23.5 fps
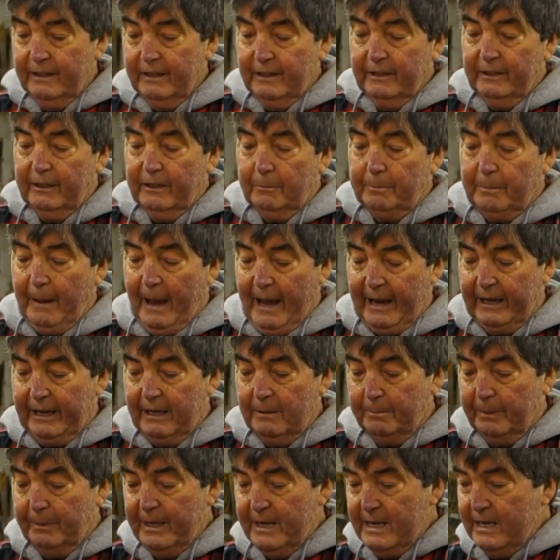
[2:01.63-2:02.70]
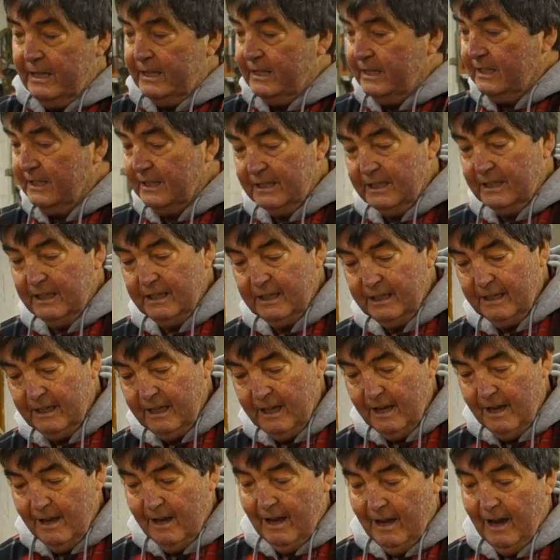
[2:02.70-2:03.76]
little packing piece,
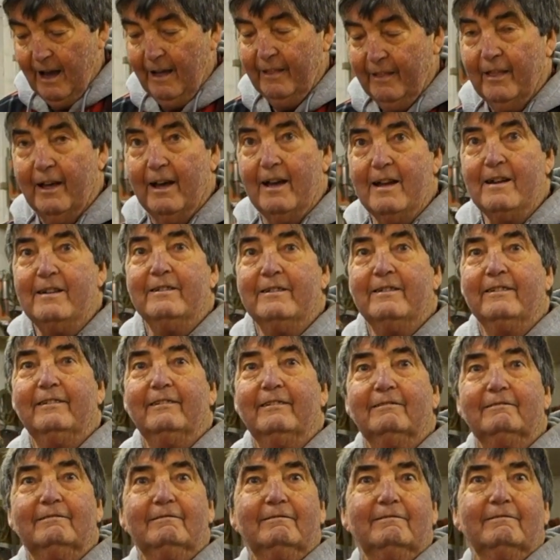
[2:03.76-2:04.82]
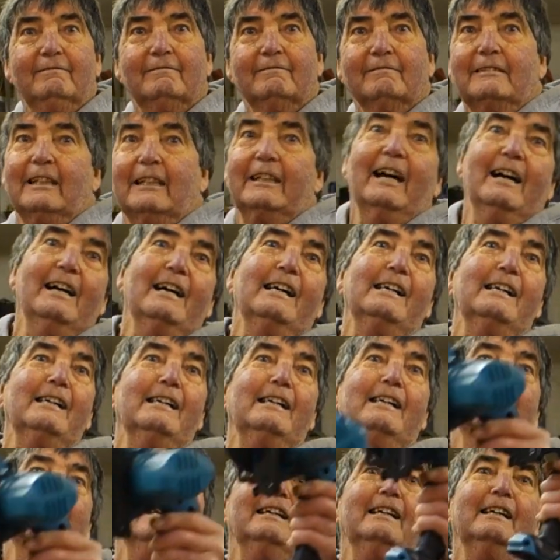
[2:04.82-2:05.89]
and then
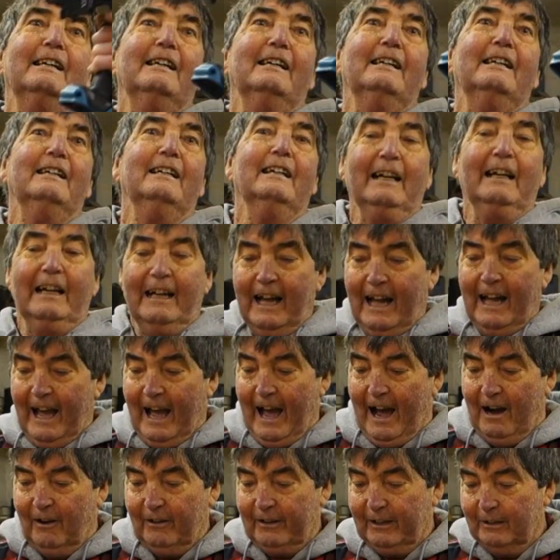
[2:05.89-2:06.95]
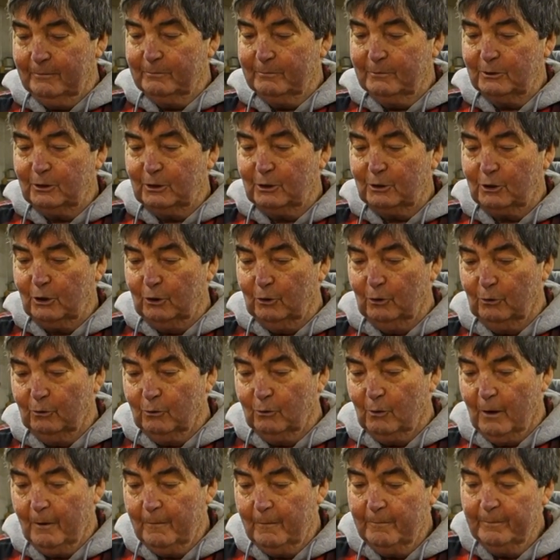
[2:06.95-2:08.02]
out comes the
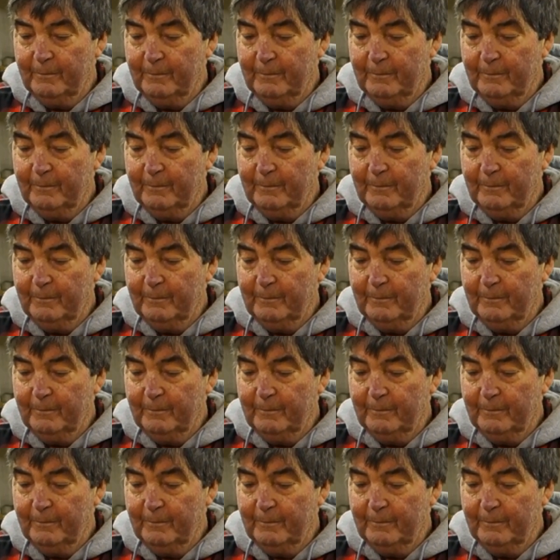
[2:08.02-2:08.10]
tool.